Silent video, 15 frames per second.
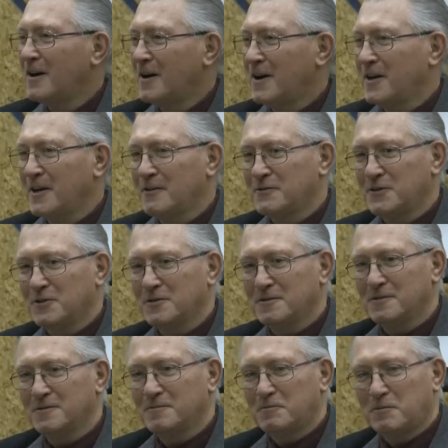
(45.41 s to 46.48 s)
I have
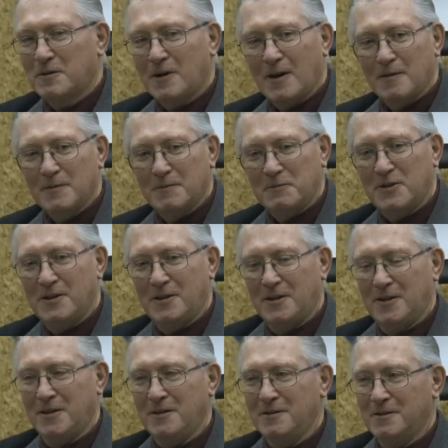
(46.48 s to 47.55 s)
no problem
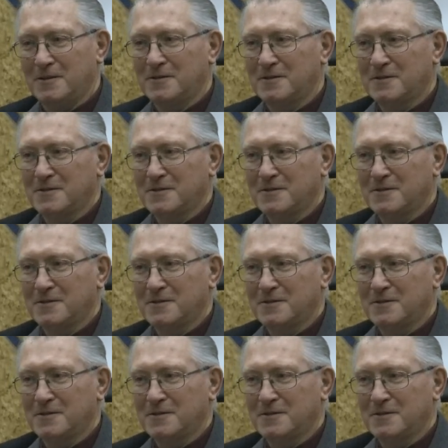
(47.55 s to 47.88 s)
tonight